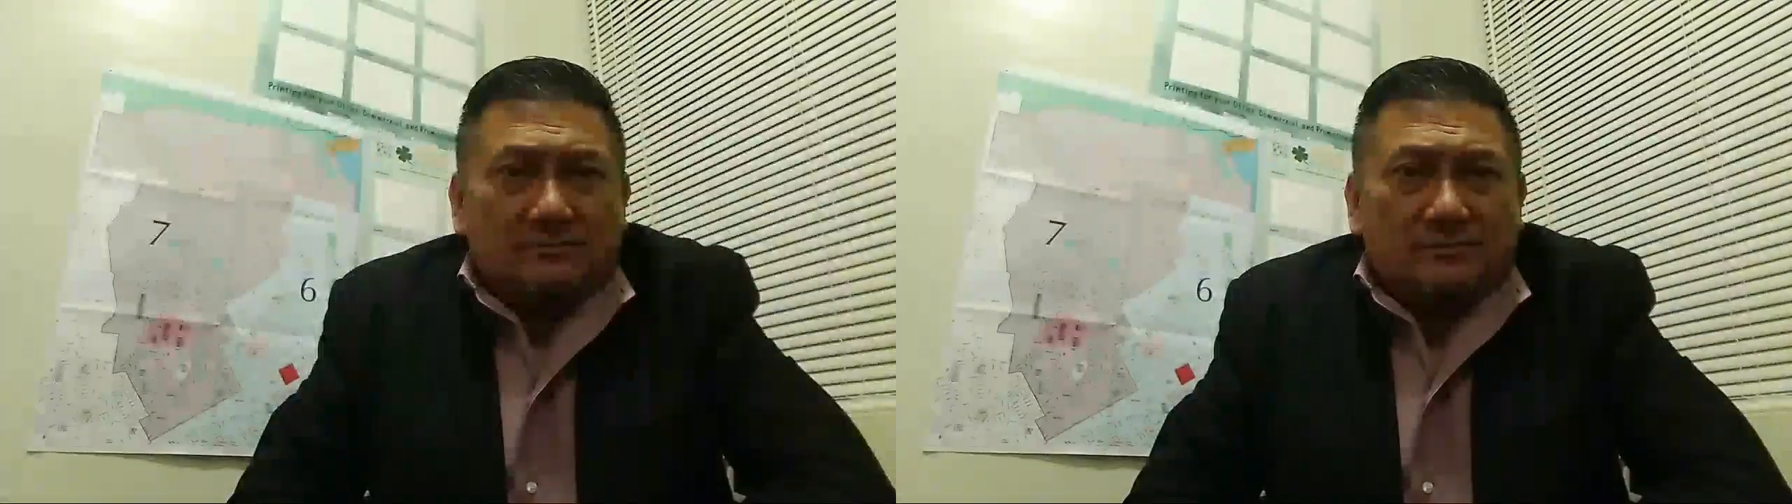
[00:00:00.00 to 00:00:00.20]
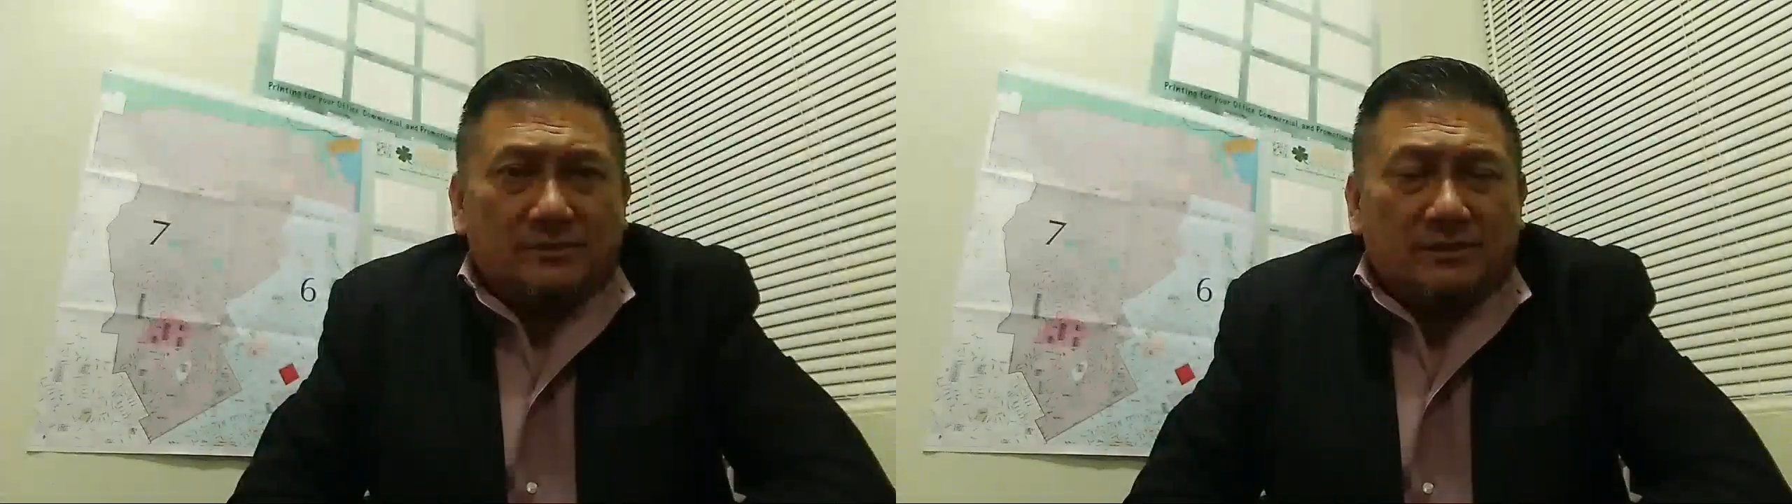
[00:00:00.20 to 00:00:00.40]

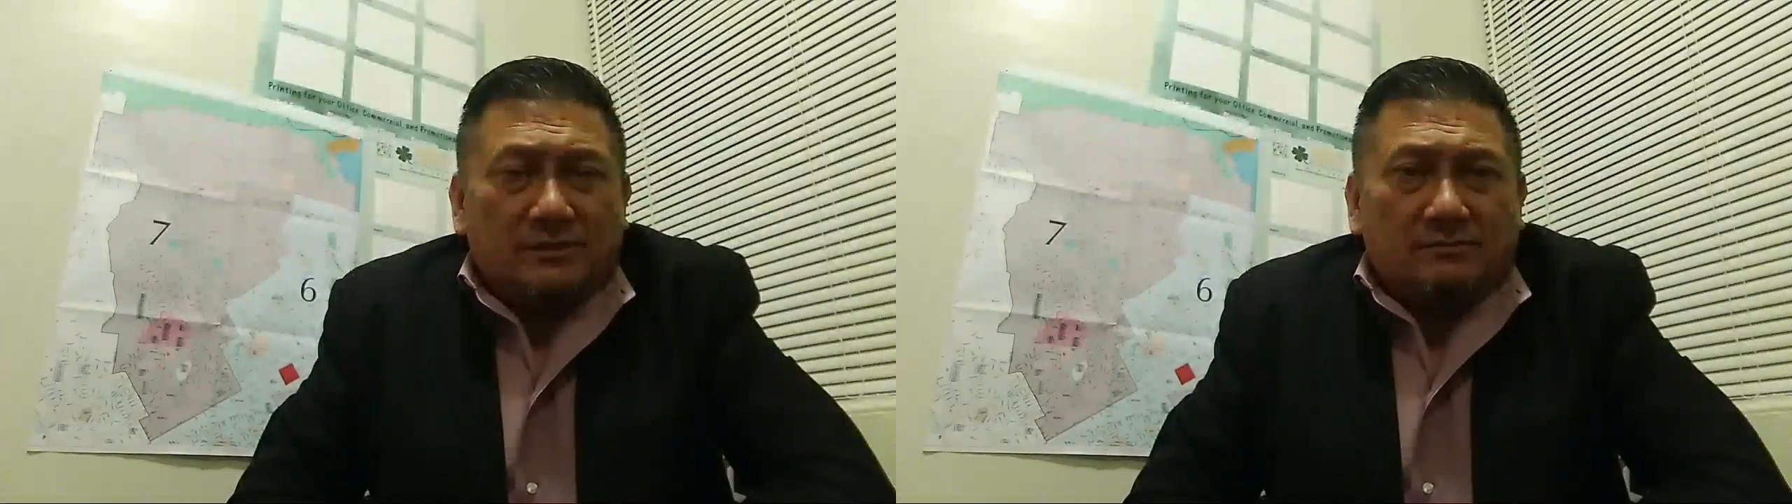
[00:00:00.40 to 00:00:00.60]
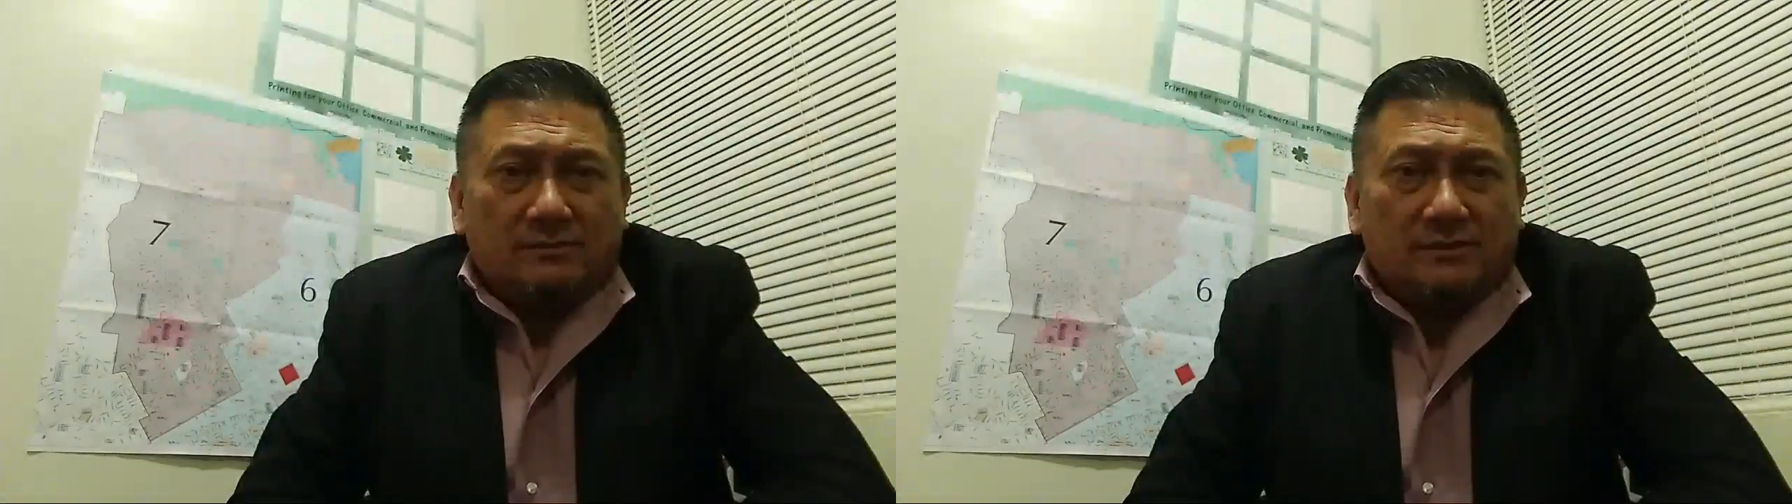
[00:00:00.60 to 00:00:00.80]

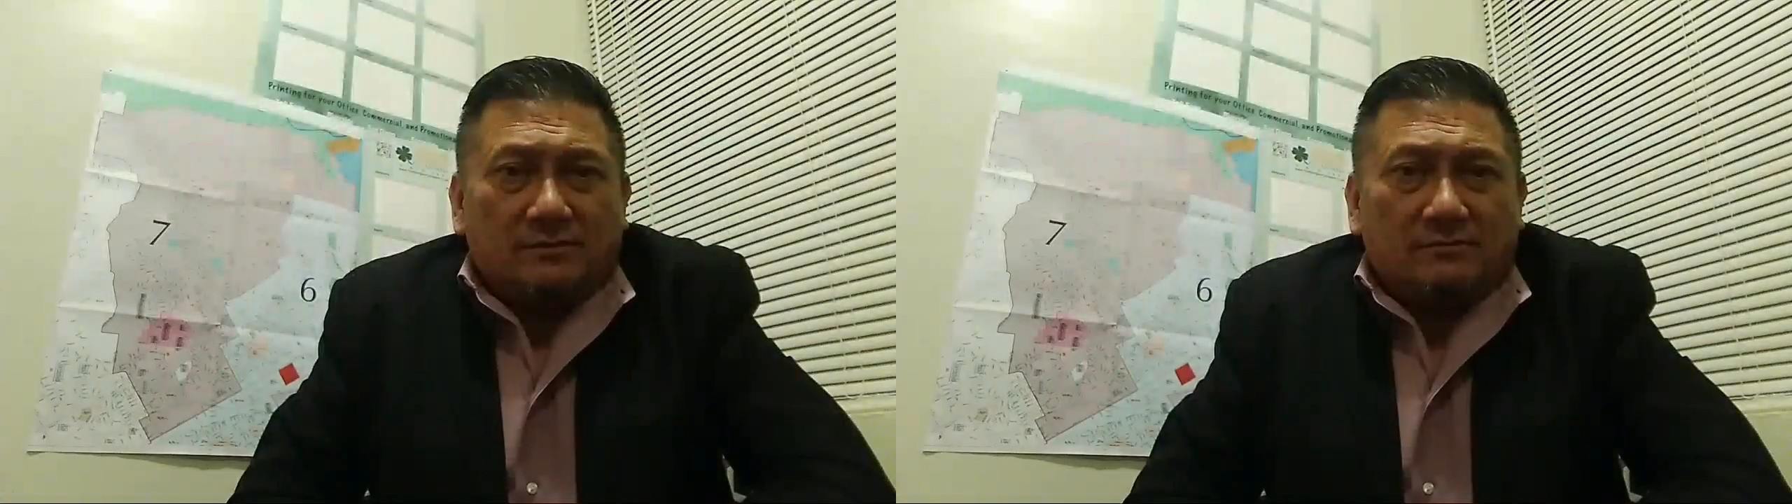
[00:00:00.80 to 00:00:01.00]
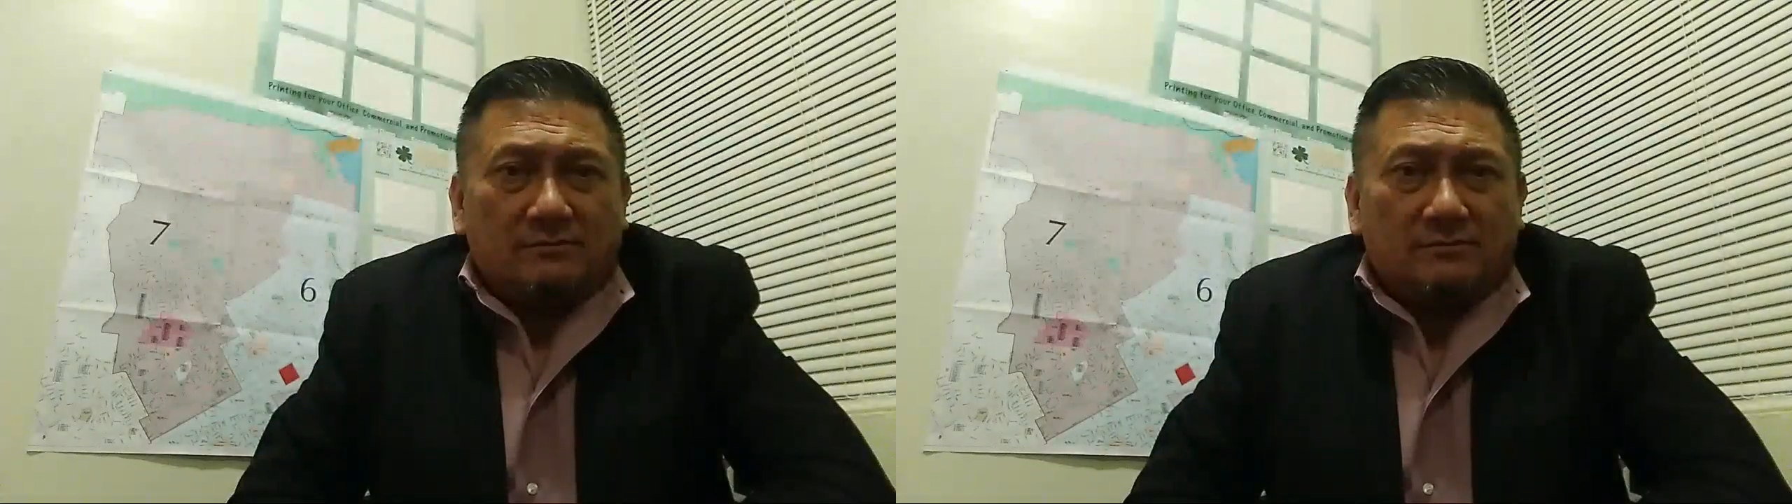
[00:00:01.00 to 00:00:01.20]
she,
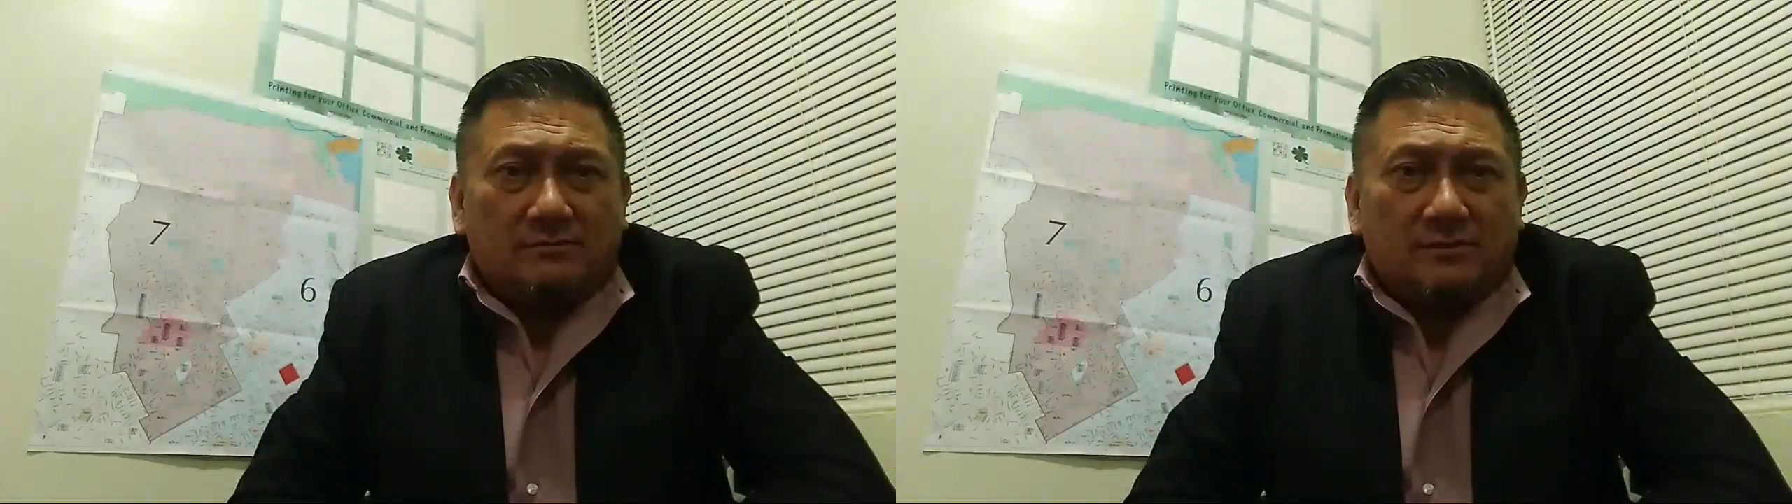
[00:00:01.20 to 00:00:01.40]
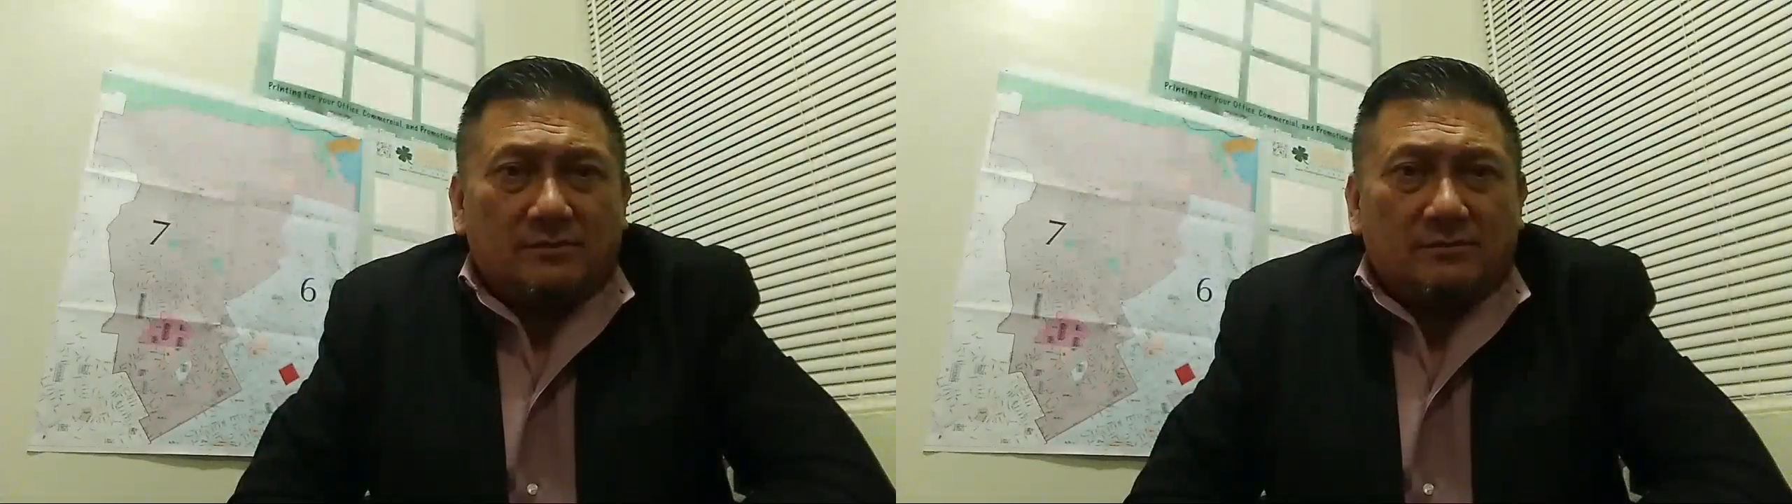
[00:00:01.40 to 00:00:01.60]

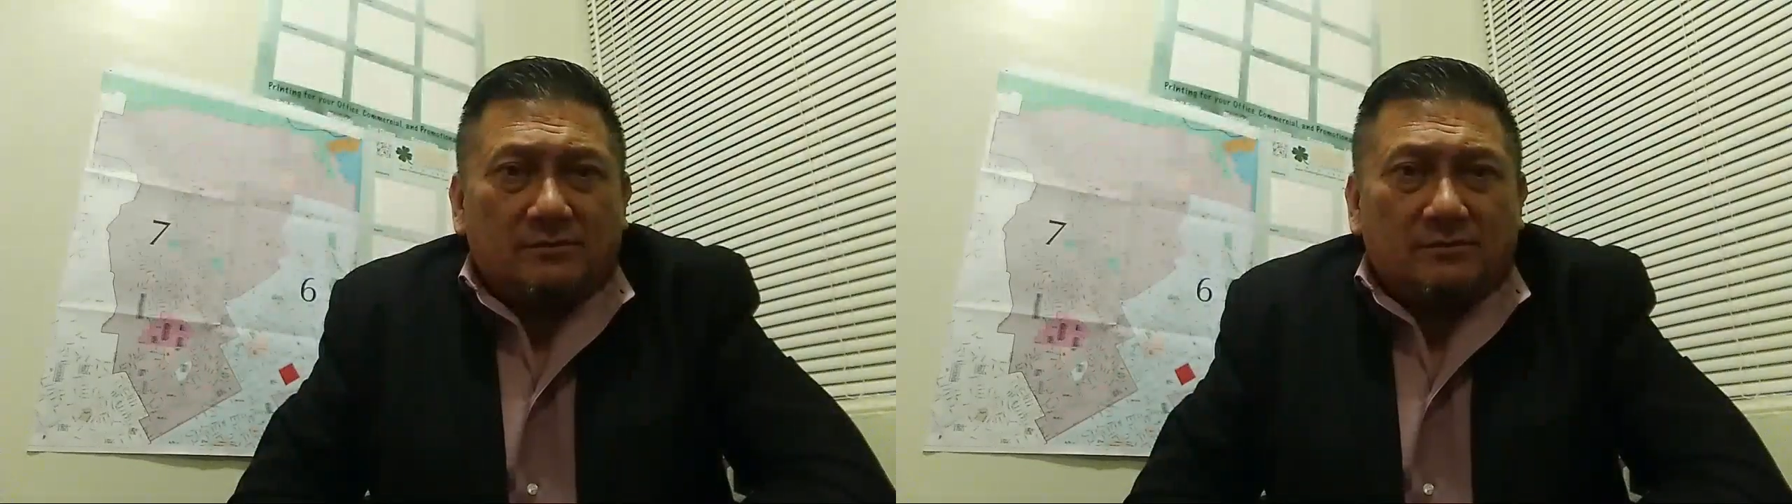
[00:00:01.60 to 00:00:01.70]
her